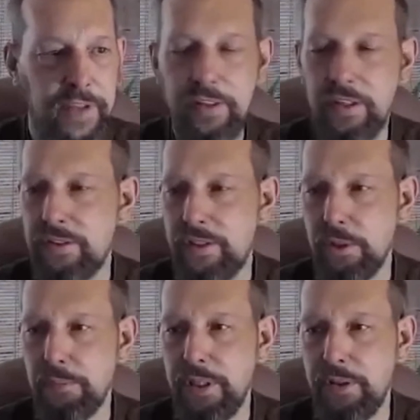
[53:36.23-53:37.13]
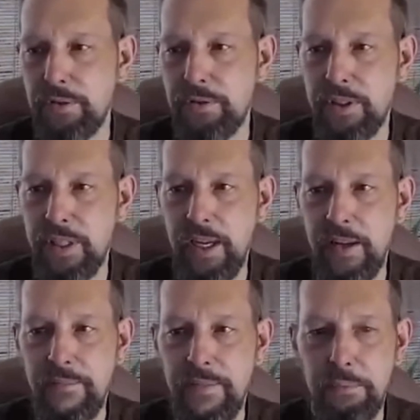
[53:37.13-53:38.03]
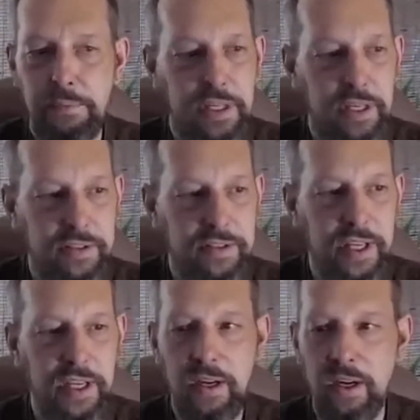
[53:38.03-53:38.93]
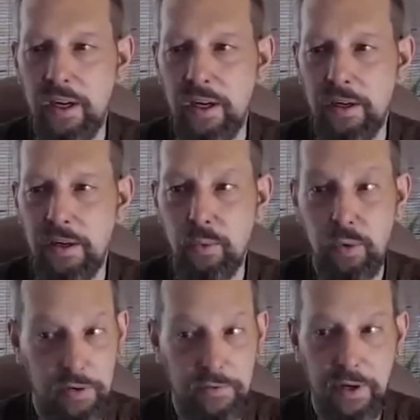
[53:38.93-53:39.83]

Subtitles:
and they're still being used today because they work